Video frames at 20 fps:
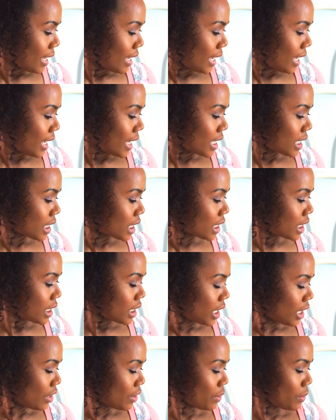And
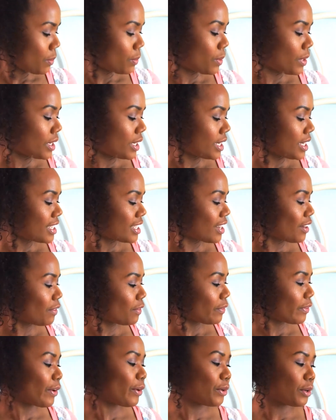another one is a
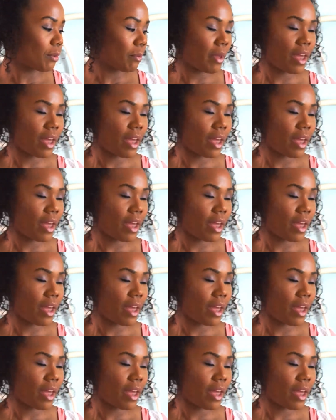Vogue